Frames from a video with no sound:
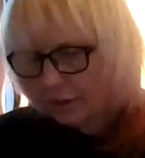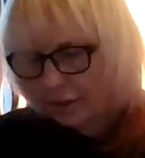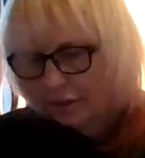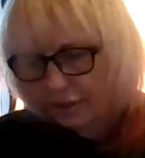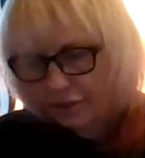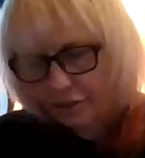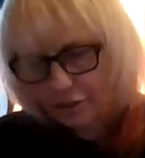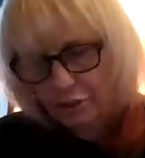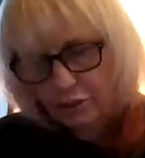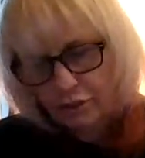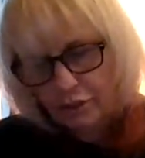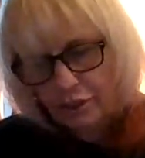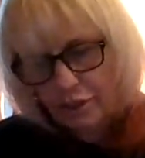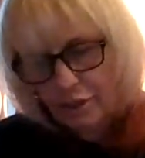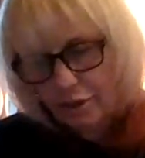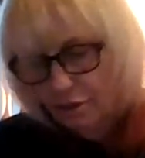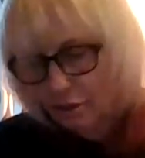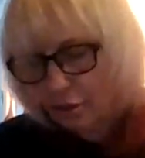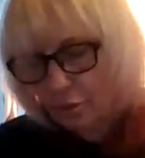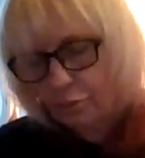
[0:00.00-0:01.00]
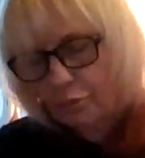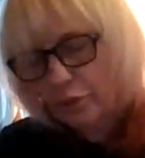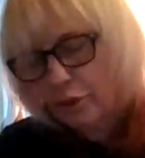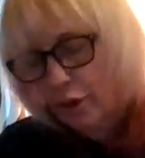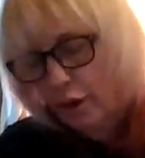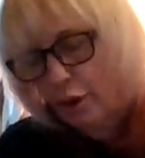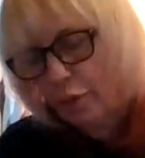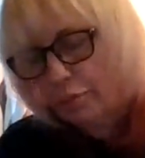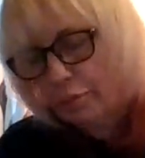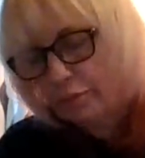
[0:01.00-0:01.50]
I know you're not hurt,
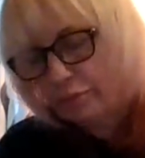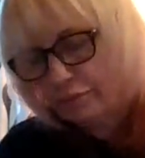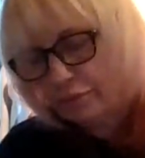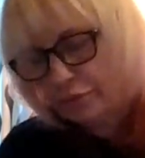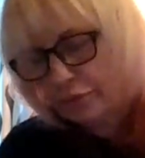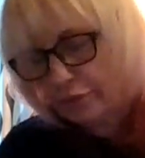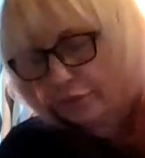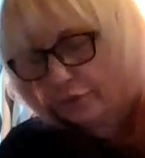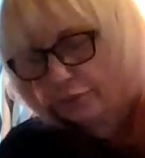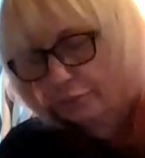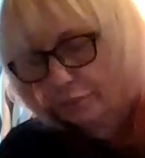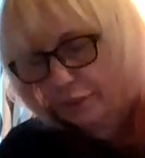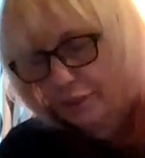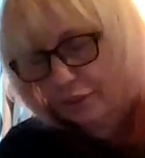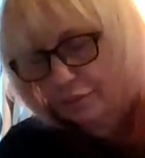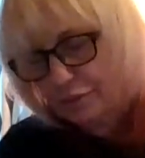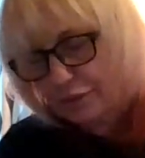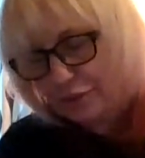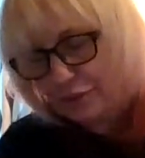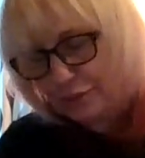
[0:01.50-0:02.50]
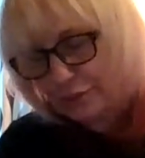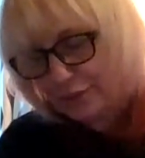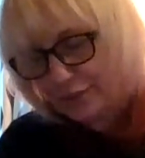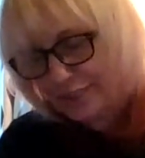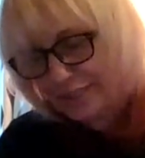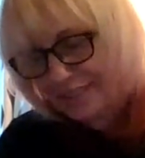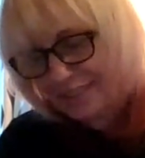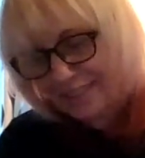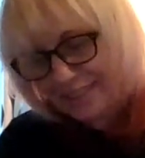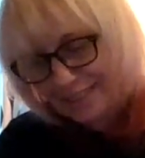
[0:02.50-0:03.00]
hoping for the Three of
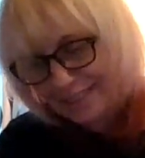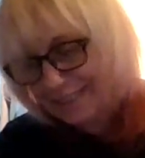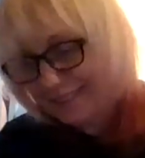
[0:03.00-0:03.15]
Swords.